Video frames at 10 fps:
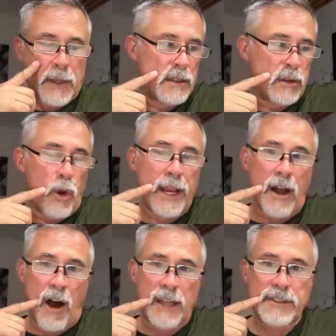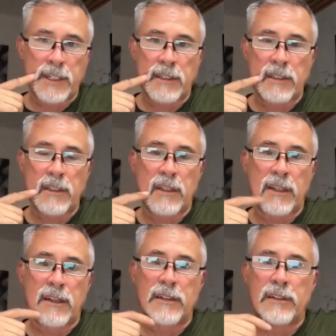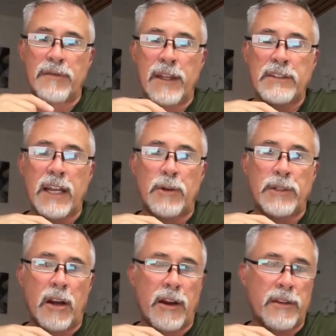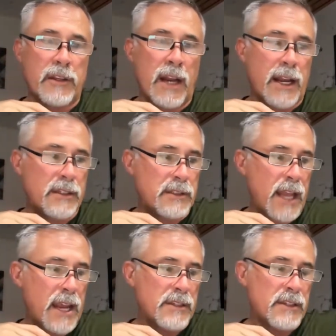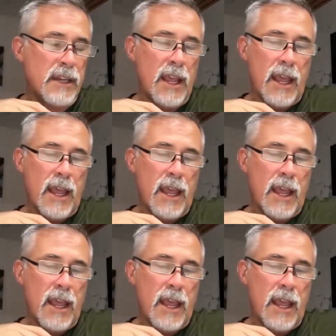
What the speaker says: Lloyd Austin, the Defense Secretary of the United States,